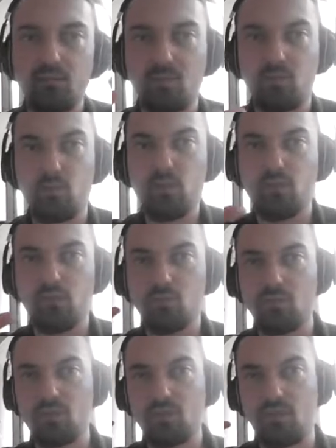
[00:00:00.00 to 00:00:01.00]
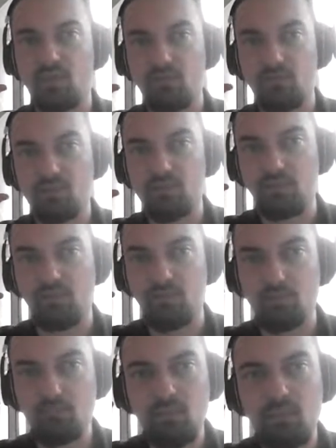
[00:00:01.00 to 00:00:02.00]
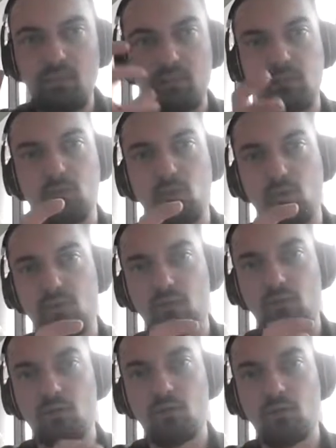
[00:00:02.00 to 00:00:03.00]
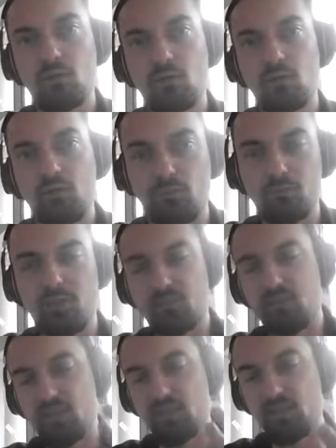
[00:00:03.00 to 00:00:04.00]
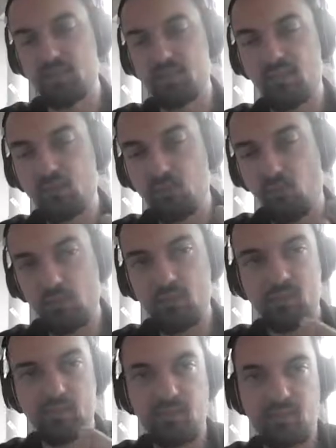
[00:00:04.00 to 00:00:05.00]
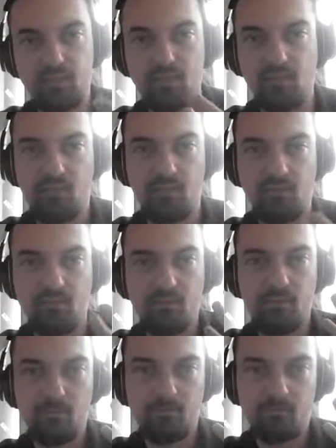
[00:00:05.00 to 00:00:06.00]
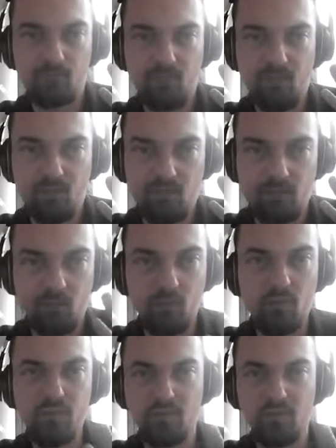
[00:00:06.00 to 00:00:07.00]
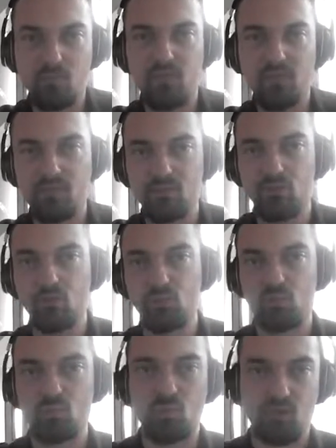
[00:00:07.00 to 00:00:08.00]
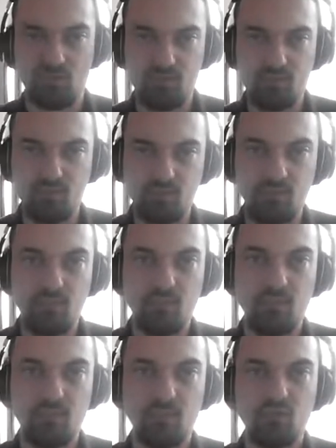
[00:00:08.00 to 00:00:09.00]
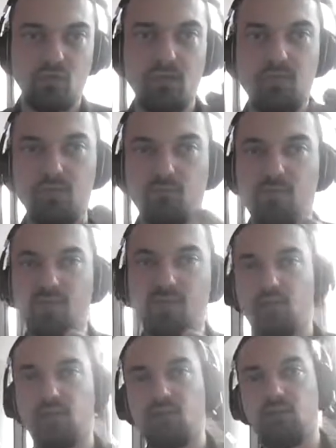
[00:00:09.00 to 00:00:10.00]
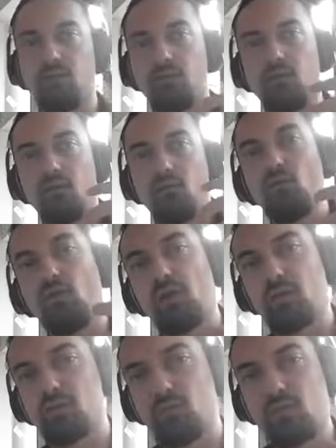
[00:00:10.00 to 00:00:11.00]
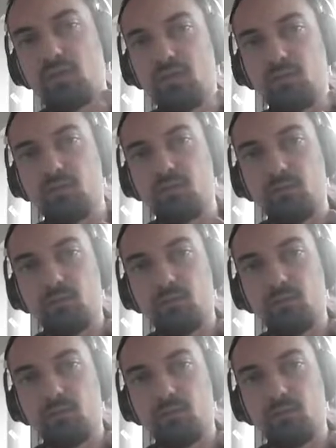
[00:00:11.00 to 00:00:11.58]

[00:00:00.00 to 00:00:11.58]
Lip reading: that we humans can basically immediately learn from them and understand what is the underlying reason why the solution works. So this is basically the furthest we can